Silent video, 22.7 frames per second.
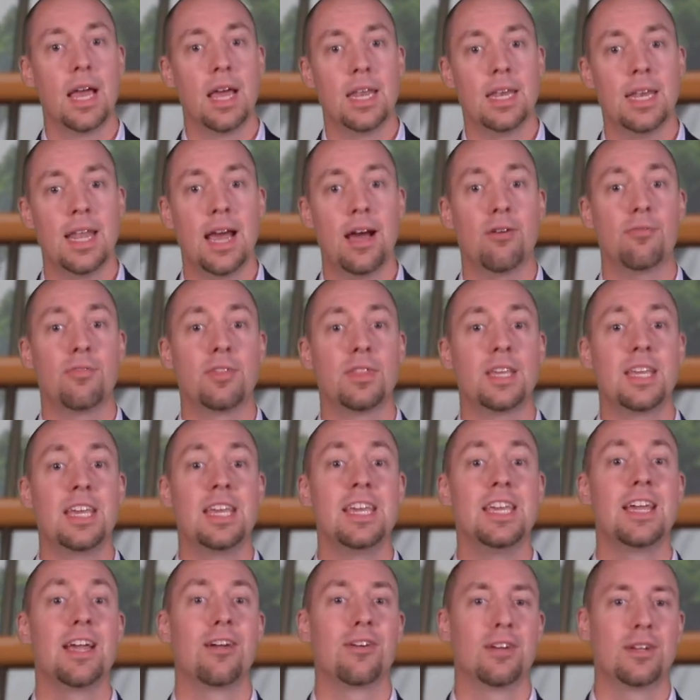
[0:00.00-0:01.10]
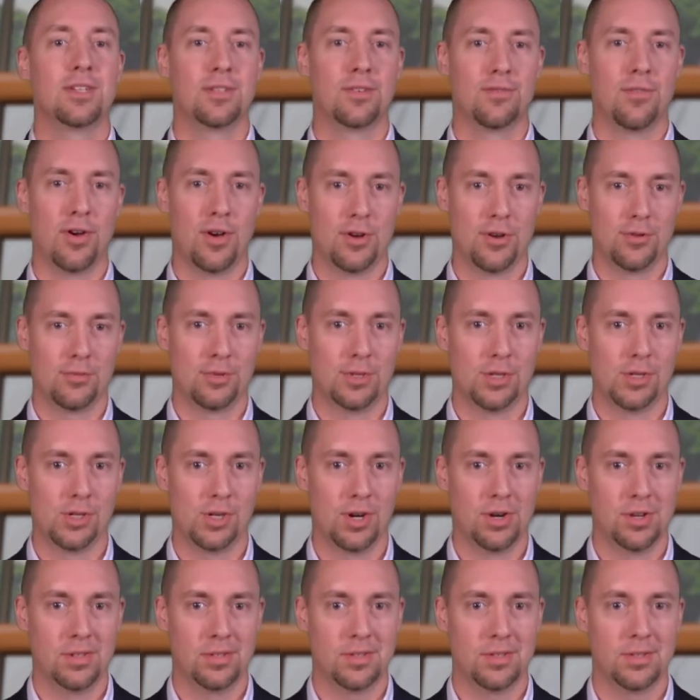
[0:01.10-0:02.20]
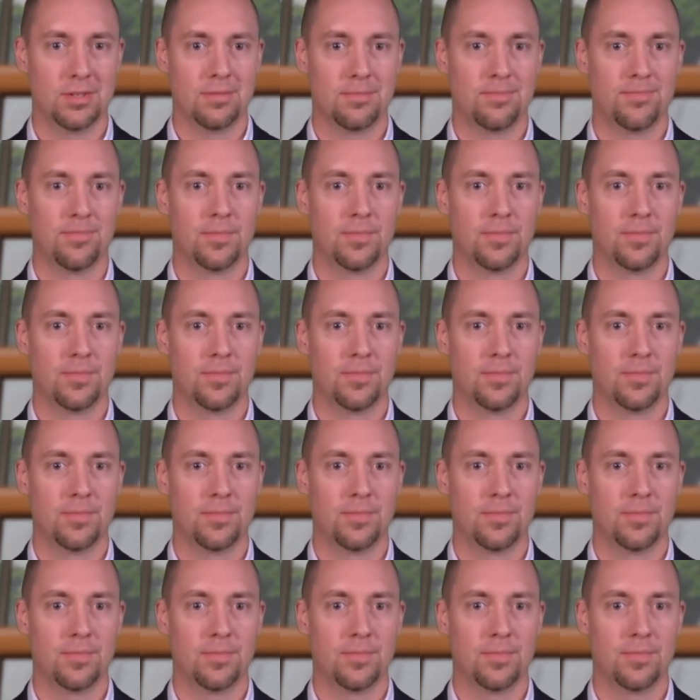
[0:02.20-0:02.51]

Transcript: Now for the key areas of auto insurance.